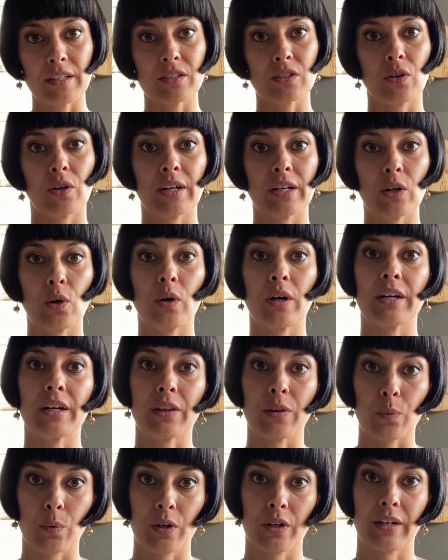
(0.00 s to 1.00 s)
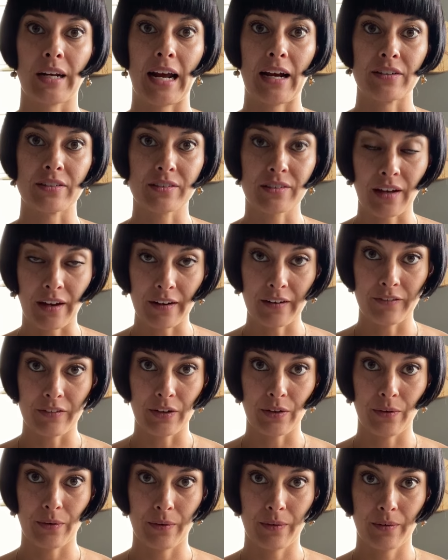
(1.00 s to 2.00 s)
is going on in the world outside of
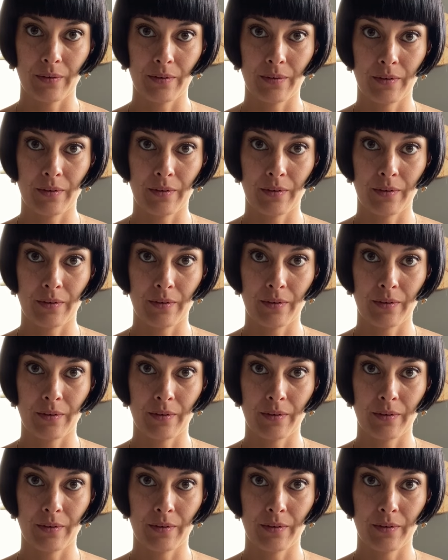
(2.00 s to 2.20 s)
you.